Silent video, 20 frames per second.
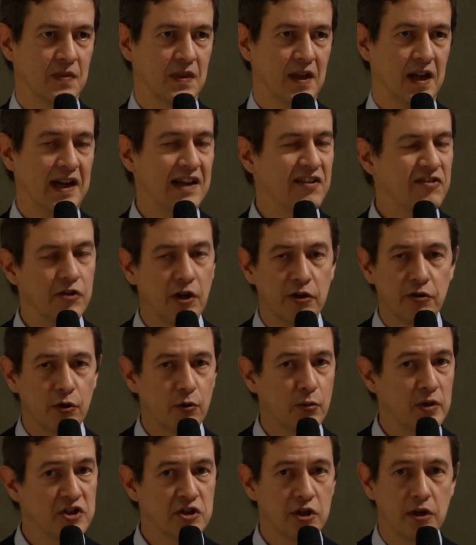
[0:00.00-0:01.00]
It's not a
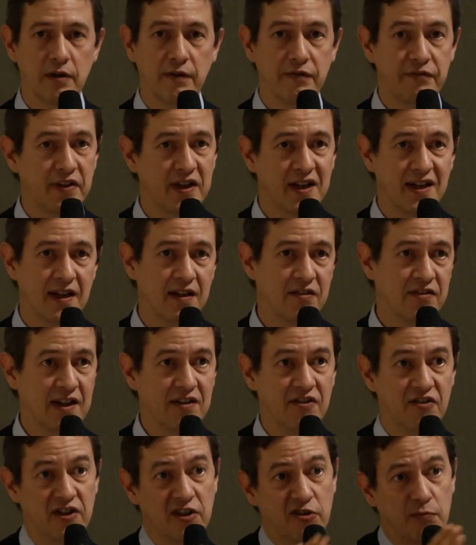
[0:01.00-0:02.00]
question of thinking that
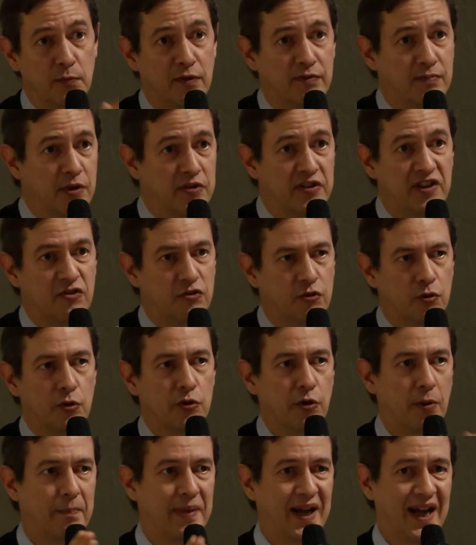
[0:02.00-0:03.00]
this movement is good
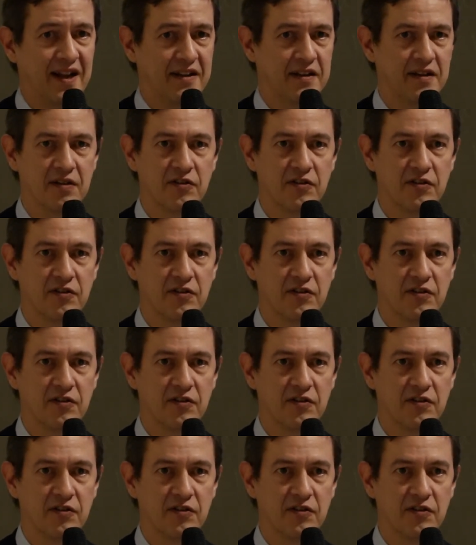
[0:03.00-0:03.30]
or bad.